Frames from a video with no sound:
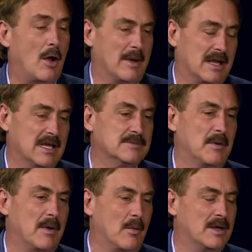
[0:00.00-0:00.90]
my kids,
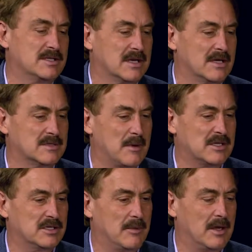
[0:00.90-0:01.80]
but my one son
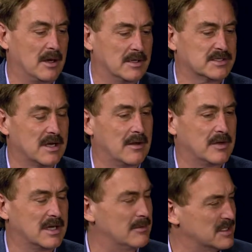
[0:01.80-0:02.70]
especially, my youngest son at
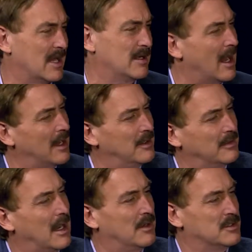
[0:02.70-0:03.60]
the time, he's like
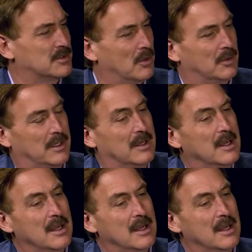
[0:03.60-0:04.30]
nine years old and